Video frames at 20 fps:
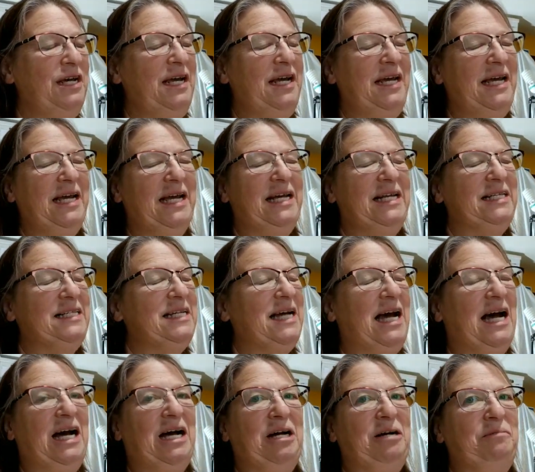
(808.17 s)
and
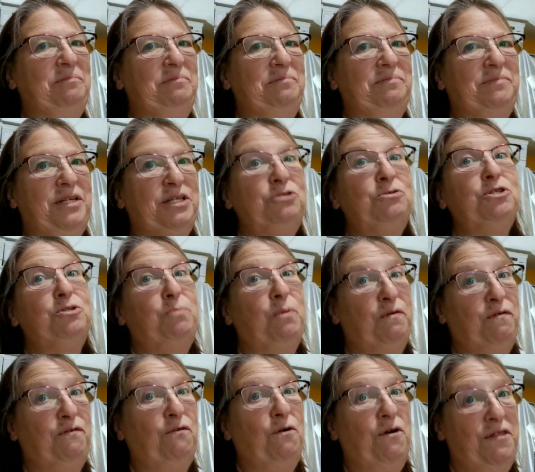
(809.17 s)
this was
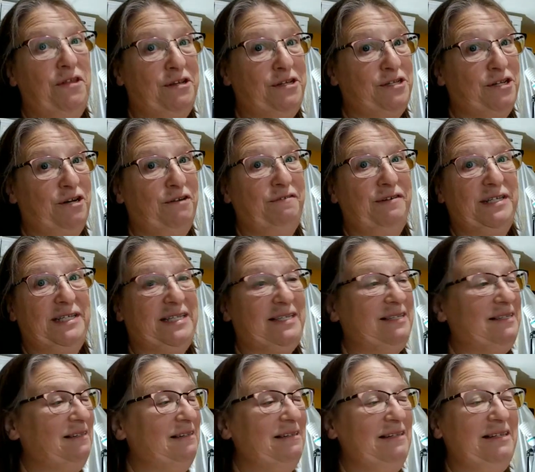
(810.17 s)
before the service,